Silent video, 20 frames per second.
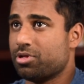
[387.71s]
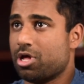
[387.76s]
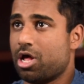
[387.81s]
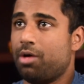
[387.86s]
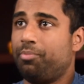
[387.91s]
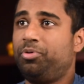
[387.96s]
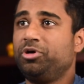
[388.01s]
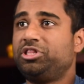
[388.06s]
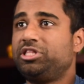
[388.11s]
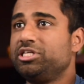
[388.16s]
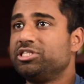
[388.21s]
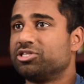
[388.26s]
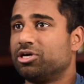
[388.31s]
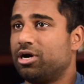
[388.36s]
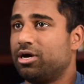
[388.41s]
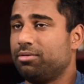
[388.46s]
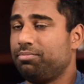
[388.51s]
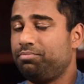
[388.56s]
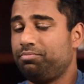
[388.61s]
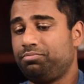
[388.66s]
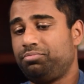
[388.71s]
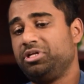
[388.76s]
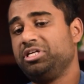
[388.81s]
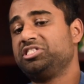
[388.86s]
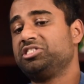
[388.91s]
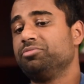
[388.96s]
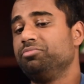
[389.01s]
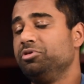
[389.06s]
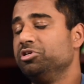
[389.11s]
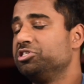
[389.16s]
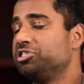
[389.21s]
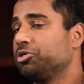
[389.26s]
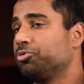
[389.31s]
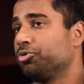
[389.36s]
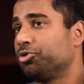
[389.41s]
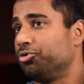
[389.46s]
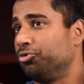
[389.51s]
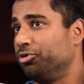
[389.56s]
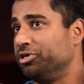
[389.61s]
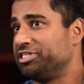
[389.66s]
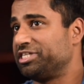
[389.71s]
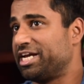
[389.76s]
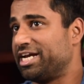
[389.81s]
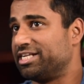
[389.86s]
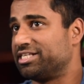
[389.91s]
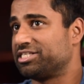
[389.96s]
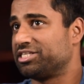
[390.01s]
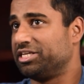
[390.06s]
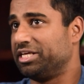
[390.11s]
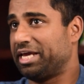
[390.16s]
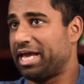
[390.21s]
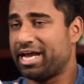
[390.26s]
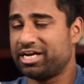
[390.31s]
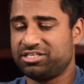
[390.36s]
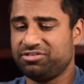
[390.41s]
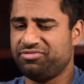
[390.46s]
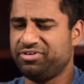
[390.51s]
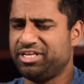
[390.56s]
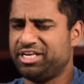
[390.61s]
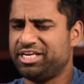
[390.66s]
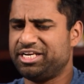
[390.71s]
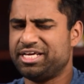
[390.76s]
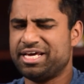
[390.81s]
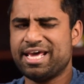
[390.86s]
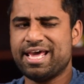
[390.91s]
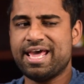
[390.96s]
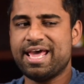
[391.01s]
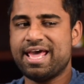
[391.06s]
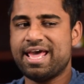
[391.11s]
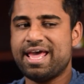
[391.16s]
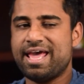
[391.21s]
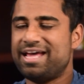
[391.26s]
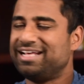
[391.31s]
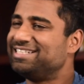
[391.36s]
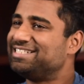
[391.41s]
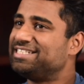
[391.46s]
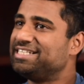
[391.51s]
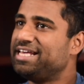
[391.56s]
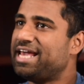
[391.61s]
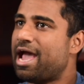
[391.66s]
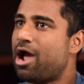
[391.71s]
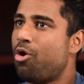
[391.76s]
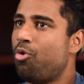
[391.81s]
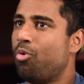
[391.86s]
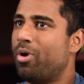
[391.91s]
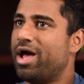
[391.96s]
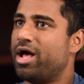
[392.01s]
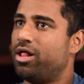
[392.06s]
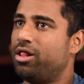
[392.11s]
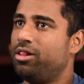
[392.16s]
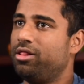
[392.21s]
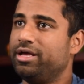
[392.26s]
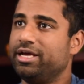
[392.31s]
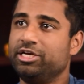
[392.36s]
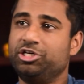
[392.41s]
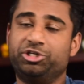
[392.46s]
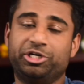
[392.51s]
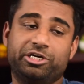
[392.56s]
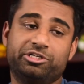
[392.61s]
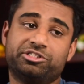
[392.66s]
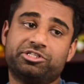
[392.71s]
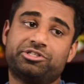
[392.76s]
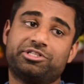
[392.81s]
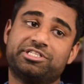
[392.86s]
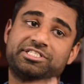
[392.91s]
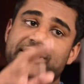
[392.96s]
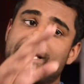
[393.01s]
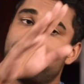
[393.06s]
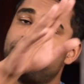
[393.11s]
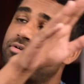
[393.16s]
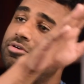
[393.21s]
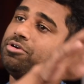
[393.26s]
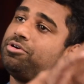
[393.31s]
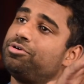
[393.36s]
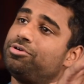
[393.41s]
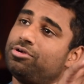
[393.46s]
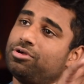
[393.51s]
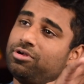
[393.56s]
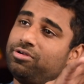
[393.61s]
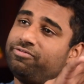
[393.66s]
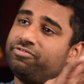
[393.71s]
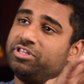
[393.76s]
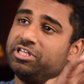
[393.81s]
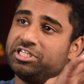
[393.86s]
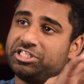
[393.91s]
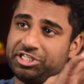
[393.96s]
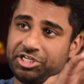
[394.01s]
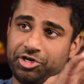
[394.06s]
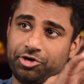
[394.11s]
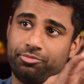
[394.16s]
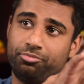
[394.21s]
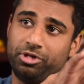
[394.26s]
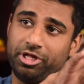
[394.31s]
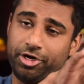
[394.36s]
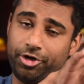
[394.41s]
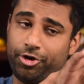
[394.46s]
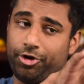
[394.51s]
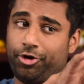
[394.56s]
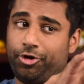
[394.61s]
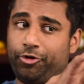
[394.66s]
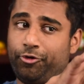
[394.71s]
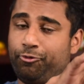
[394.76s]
I'll put these on, play some music with noise cancelling activated, and see how well it drowns out the sound of this here blender.